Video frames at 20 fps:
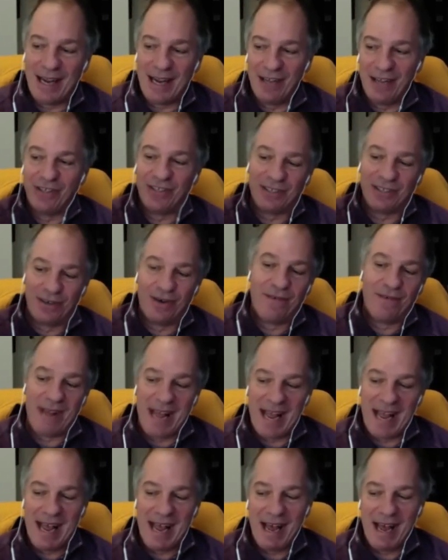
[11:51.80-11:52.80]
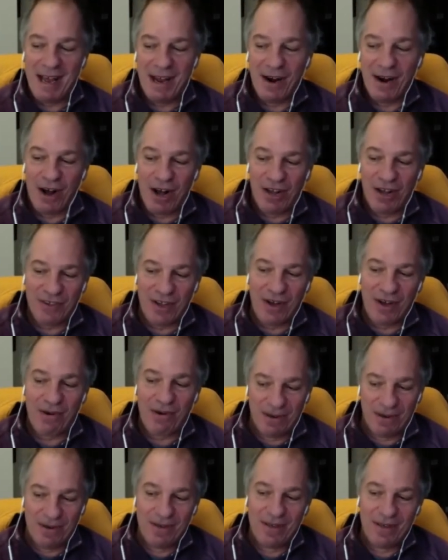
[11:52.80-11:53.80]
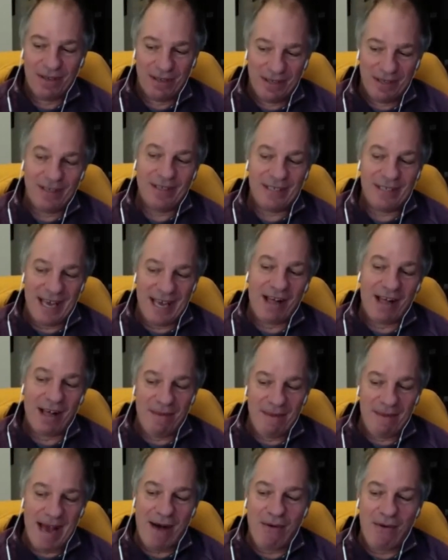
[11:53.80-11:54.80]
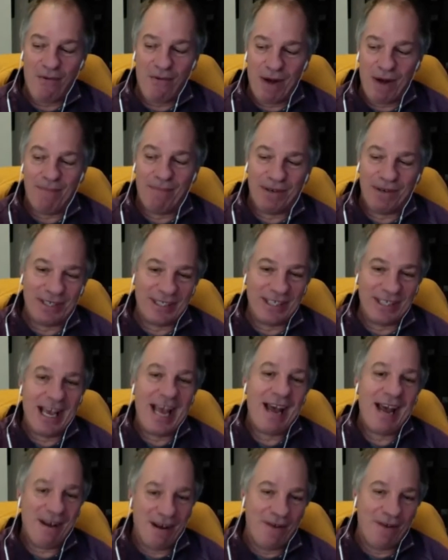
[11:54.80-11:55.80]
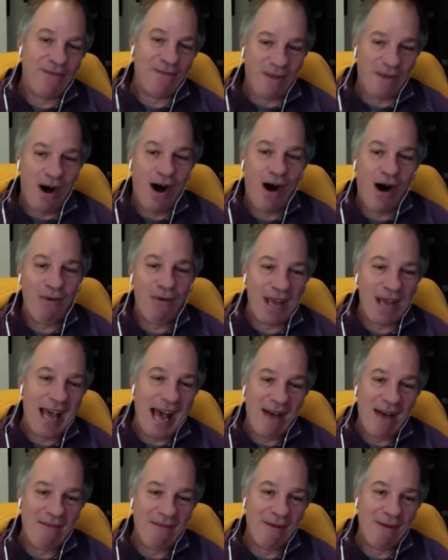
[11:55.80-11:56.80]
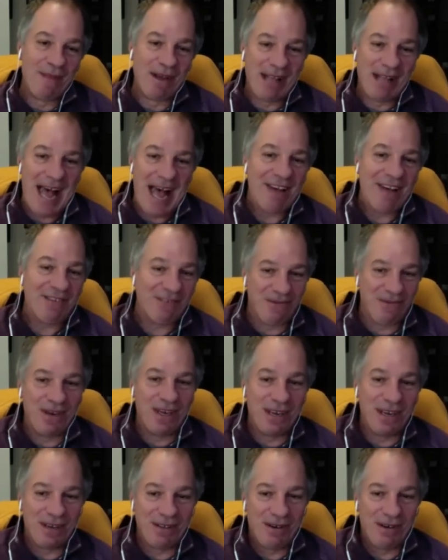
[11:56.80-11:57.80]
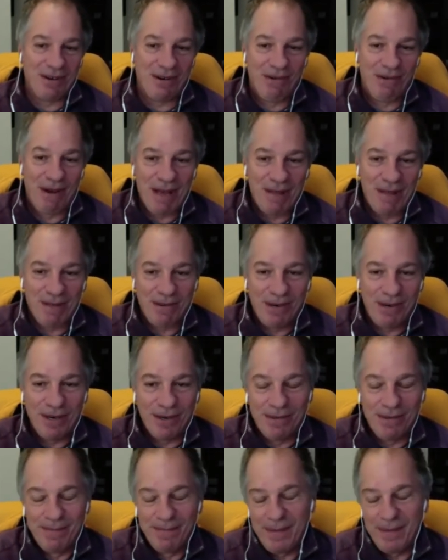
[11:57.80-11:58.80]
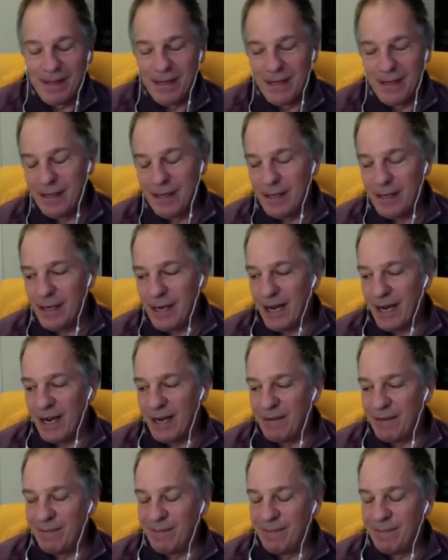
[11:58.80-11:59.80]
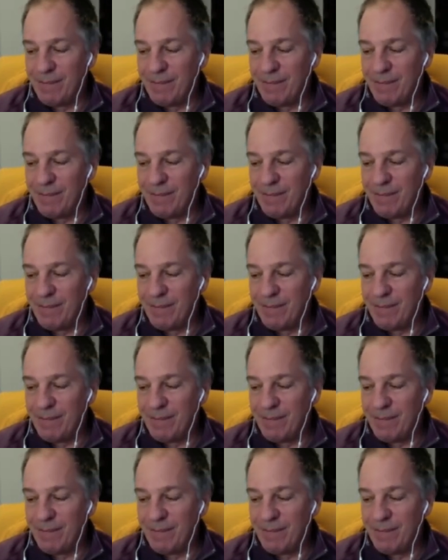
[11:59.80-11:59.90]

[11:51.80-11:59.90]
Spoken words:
survey it and also tell him what percent of fall we had from the last reading the whole way through. And